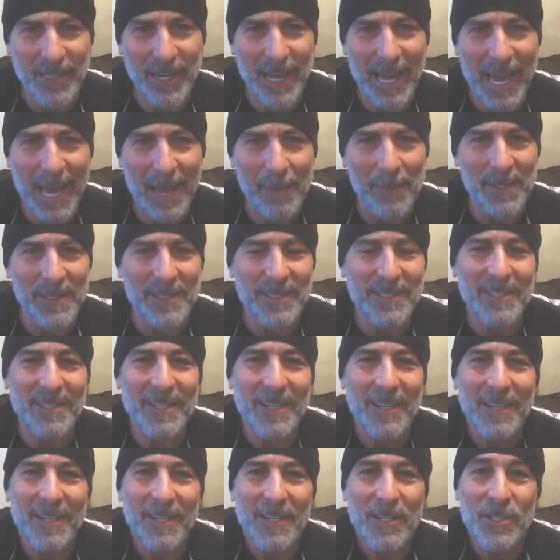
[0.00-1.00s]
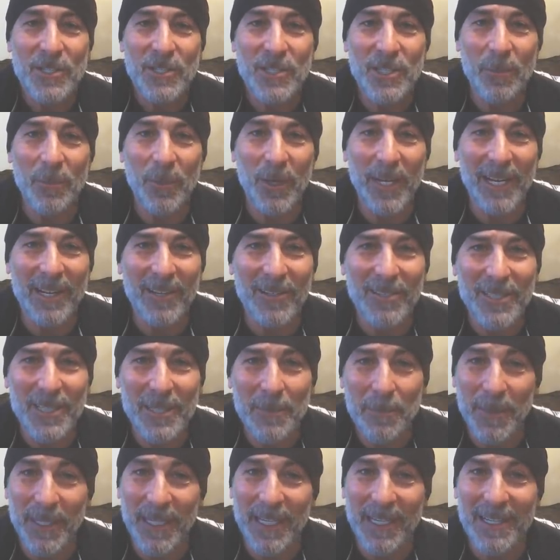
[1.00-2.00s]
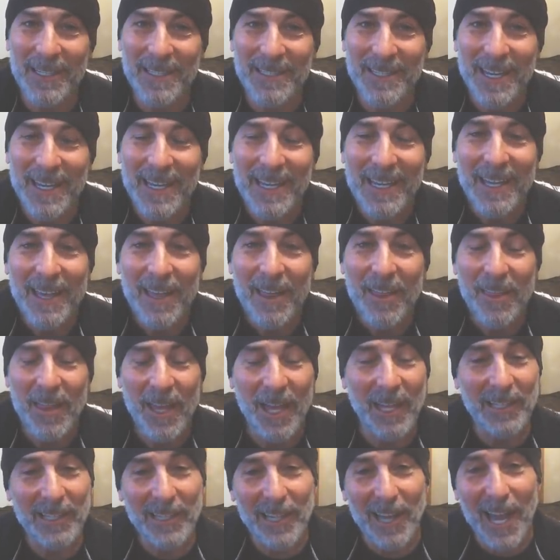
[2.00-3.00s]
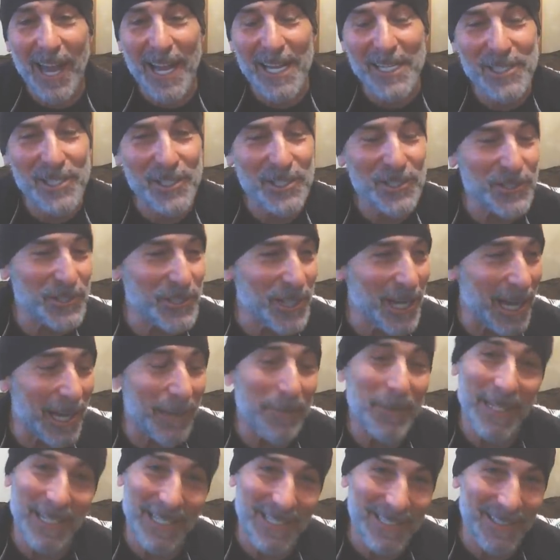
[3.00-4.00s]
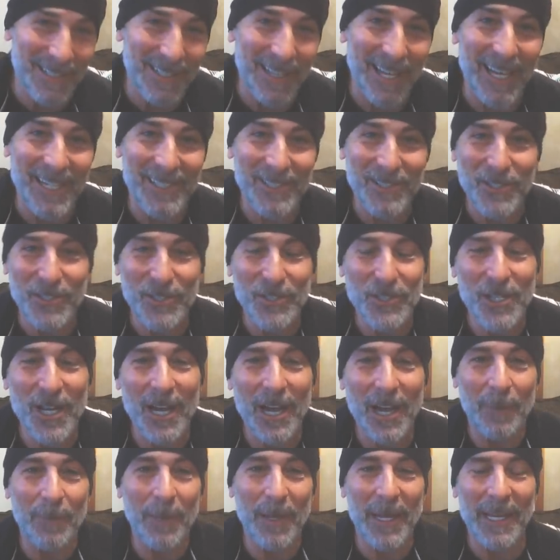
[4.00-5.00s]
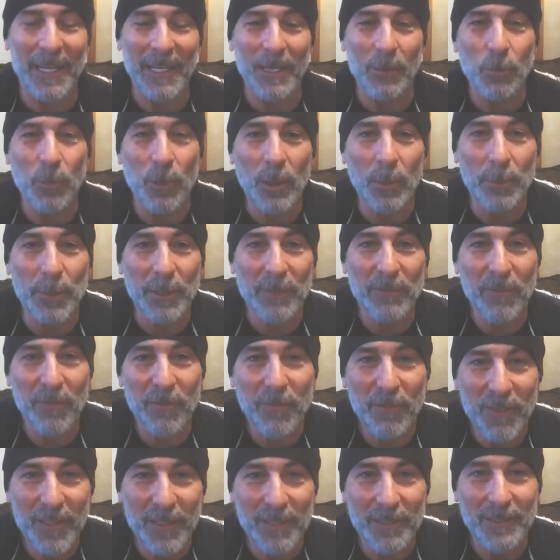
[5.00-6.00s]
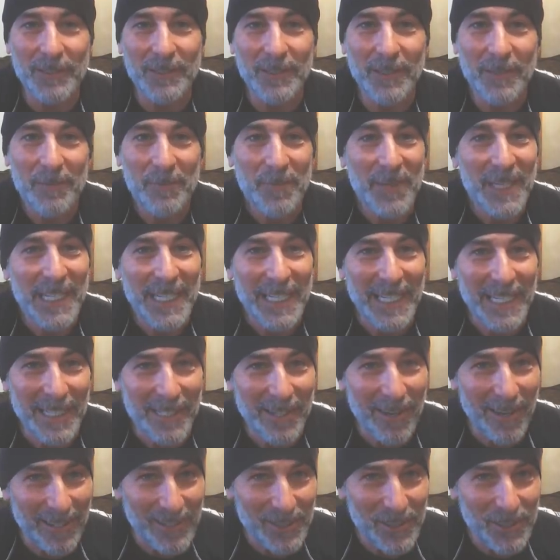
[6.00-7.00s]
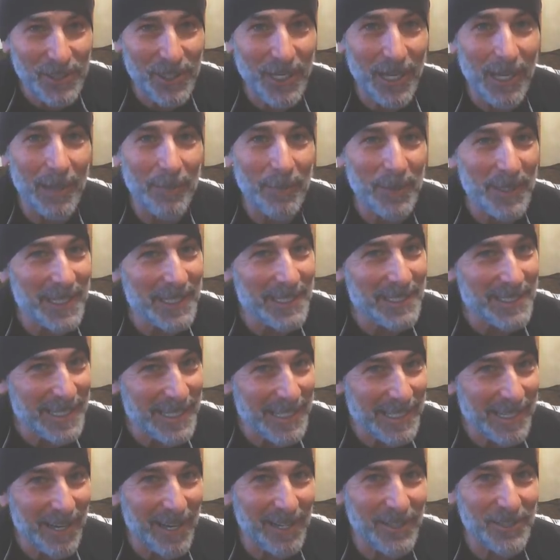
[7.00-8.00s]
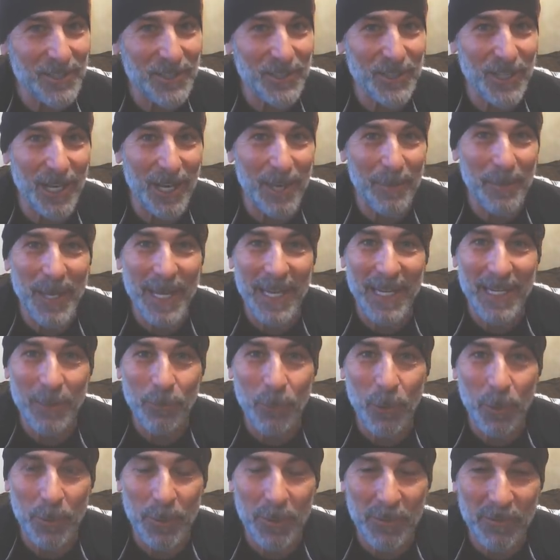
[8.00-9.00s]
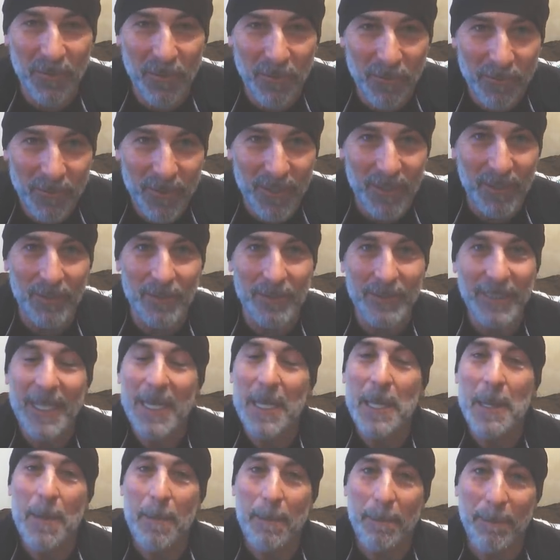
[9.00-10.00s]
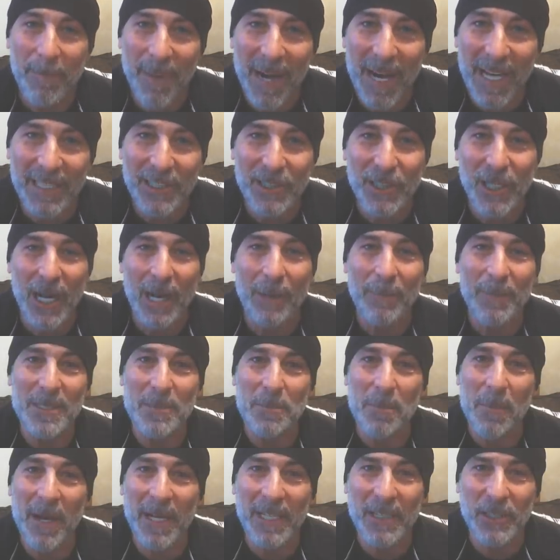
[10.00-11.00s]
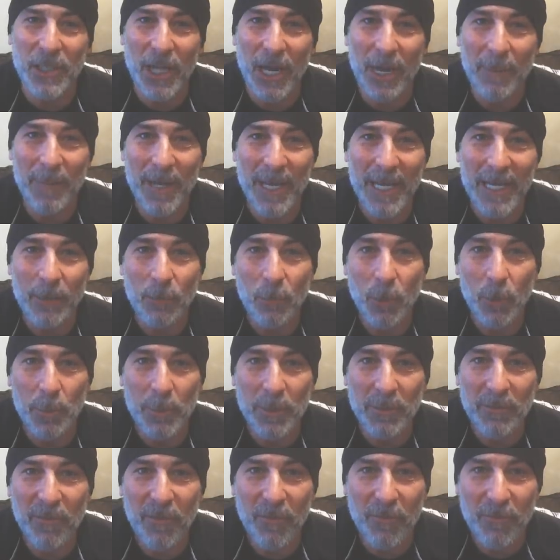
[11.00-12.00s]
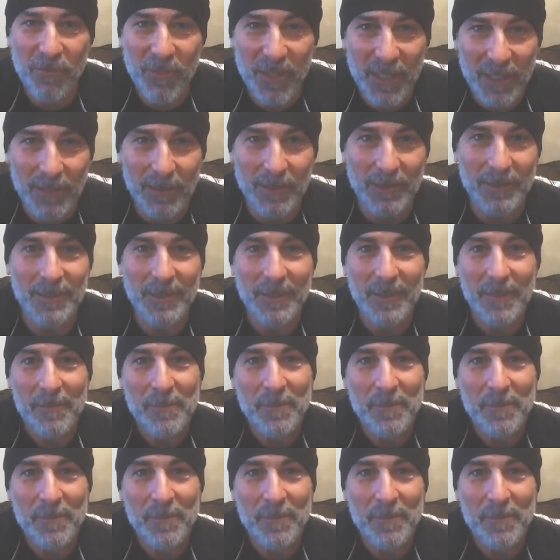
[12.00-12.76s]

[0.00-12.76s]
inhabits someone else, because Elijah's job is Elijah's job, and it will be fulfilled. Enoch's job is Enoch's job, and it will be fulfilled. My job is my job, and it will be fulfilled.